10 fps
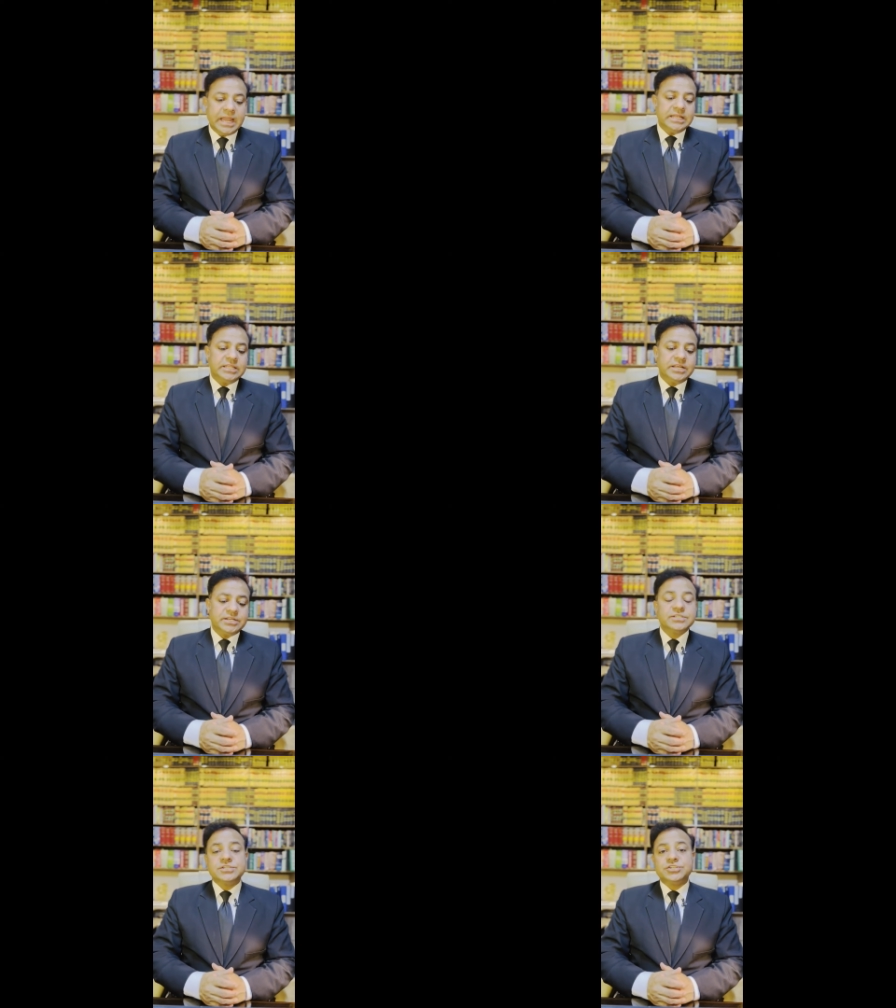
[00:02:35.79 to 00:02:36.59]
and their
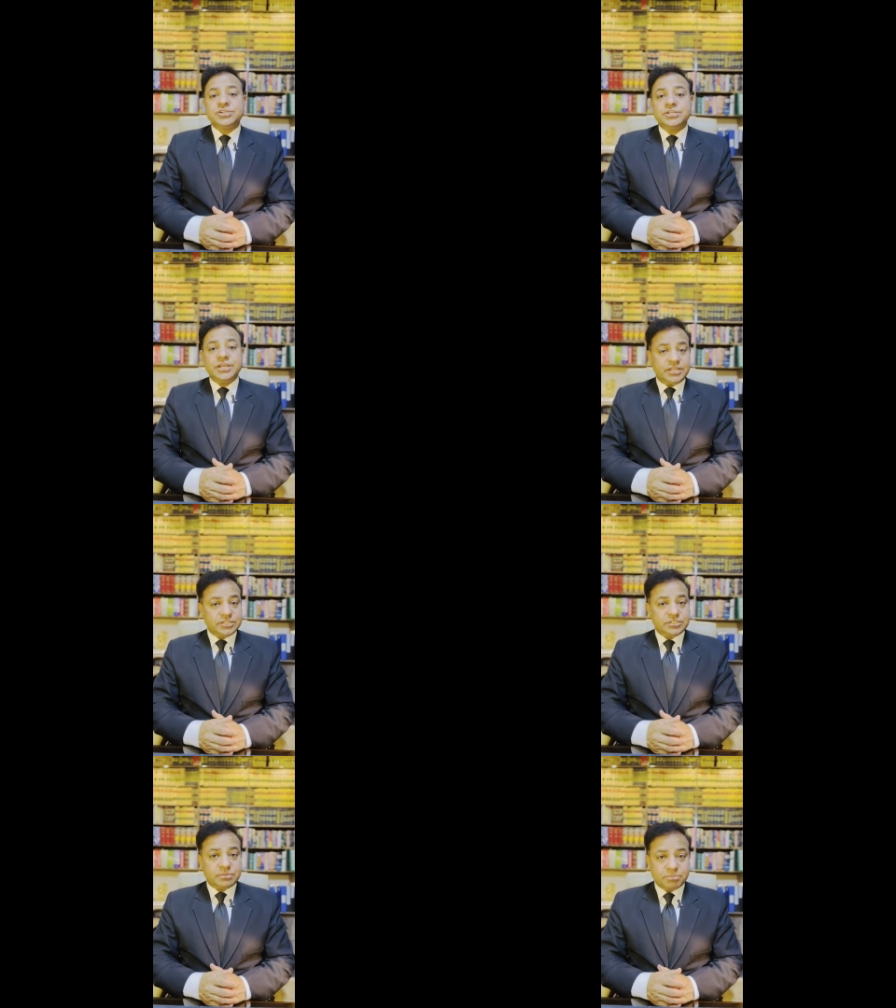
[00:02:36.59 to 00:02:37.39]
decision
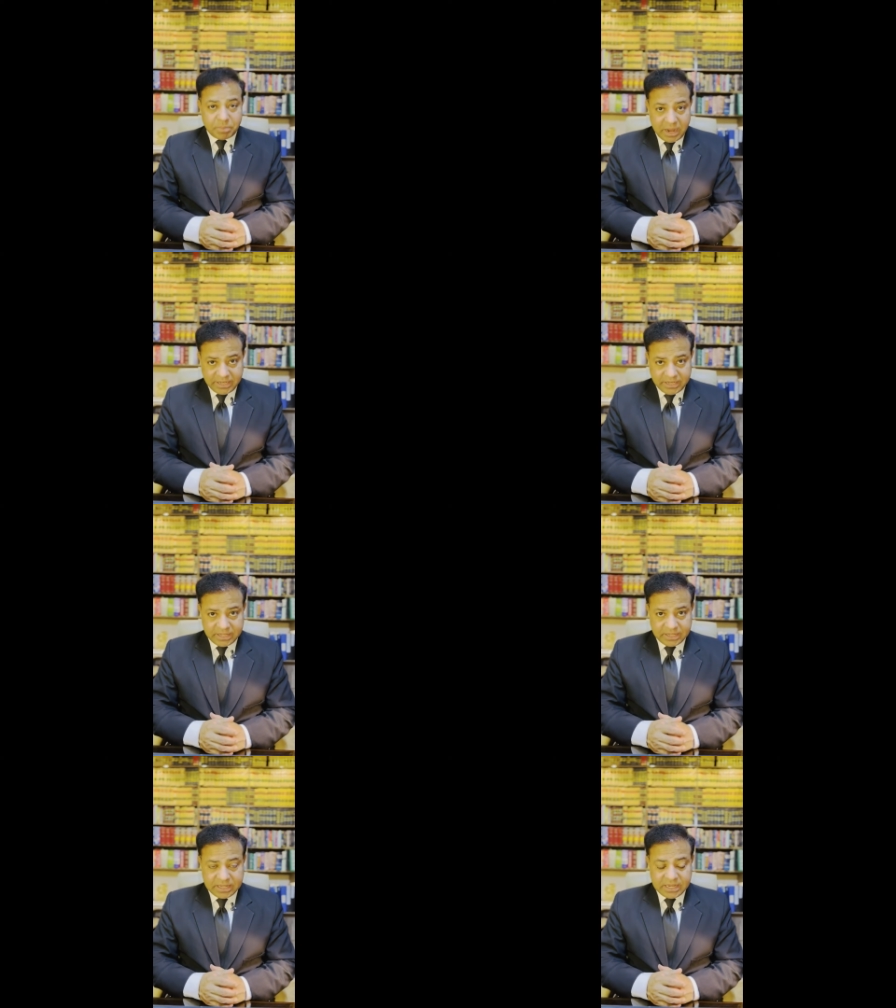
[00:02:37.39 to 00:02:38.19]
is binding.